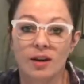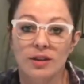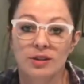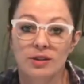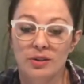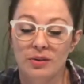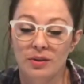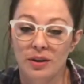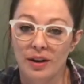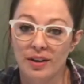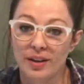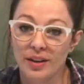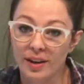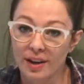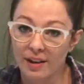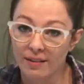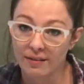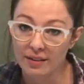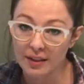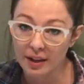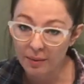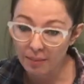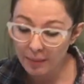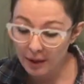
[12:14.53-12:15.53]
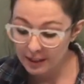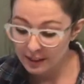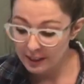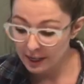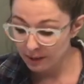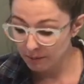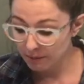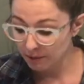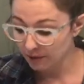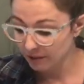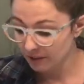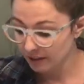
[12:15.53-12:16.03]
So now that I've done my
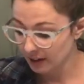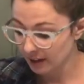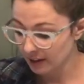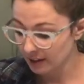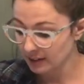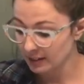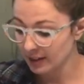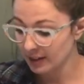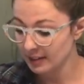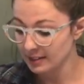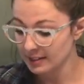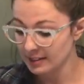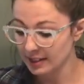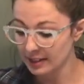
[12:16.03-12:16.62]
table of contents,